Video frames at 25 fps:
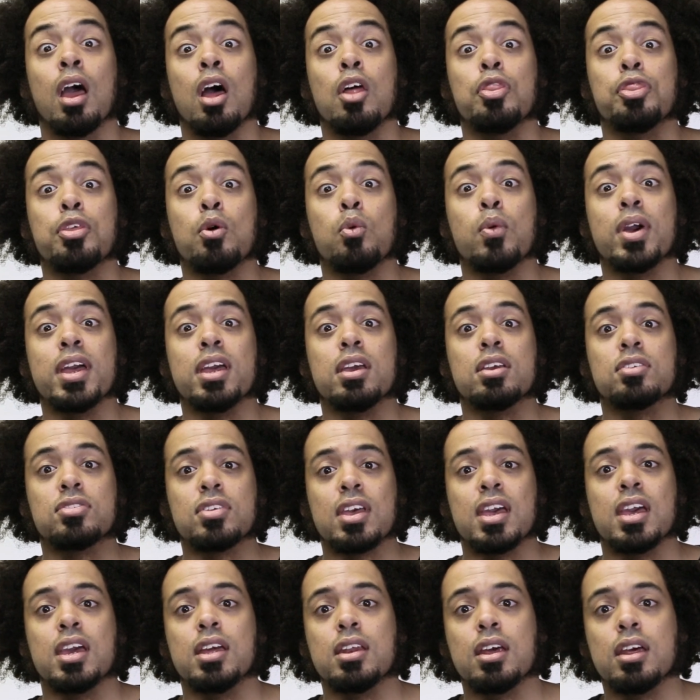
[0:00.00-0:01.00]
The weeks
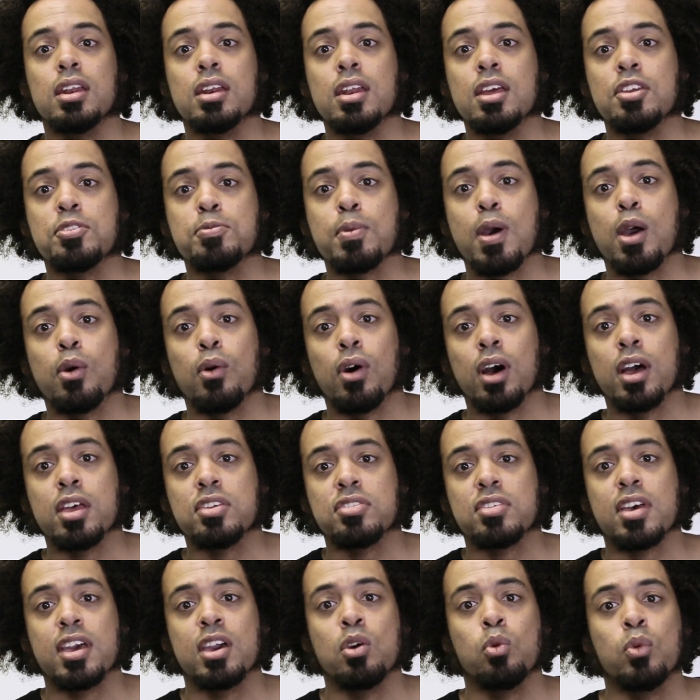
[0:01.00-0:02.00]
in Nismo, I
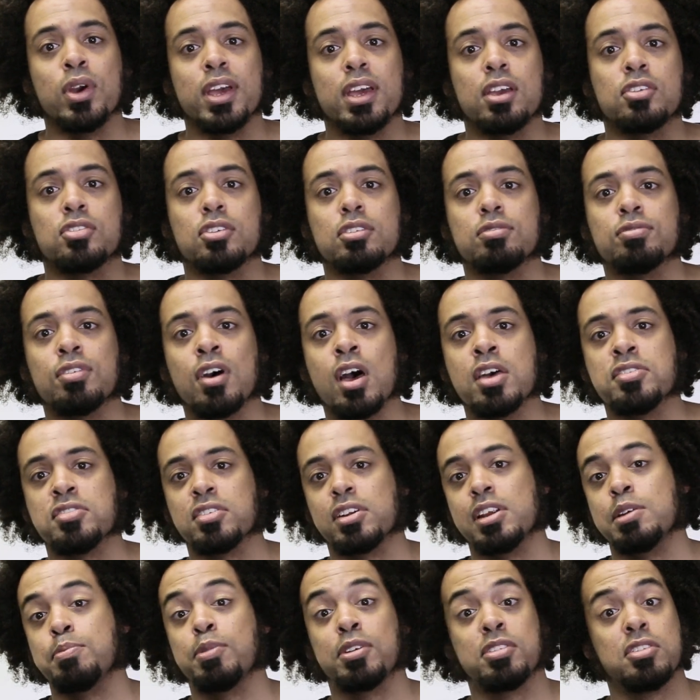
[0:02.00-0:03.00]
say weeks
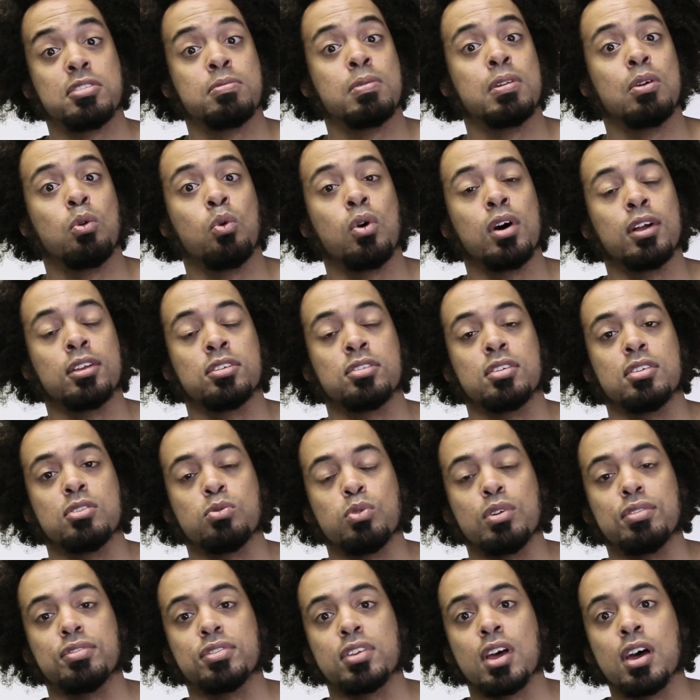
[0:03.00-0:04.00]
advisedly because it's been a while since
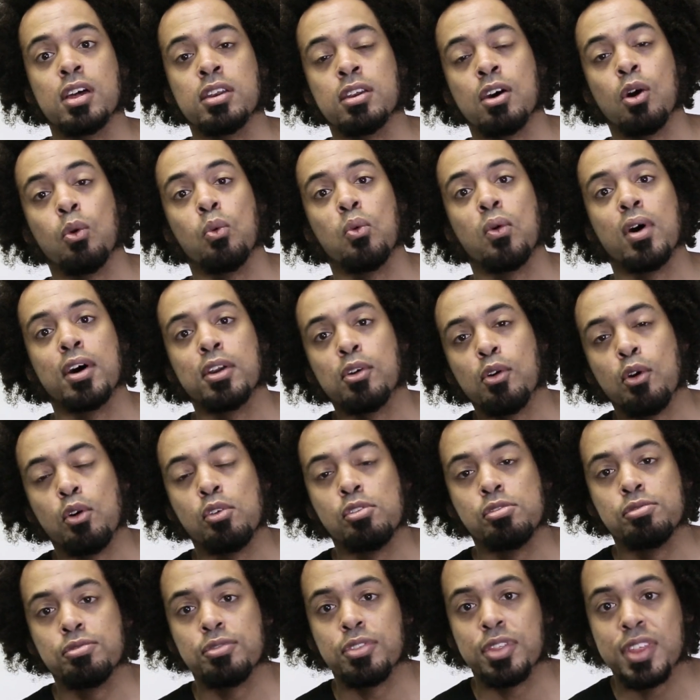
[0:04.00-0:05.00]
we've done one
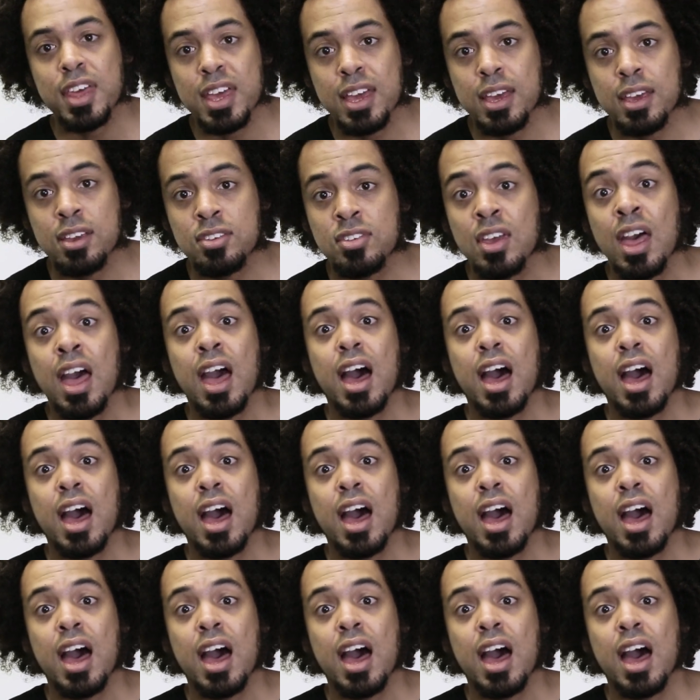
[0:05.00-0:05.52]
of these,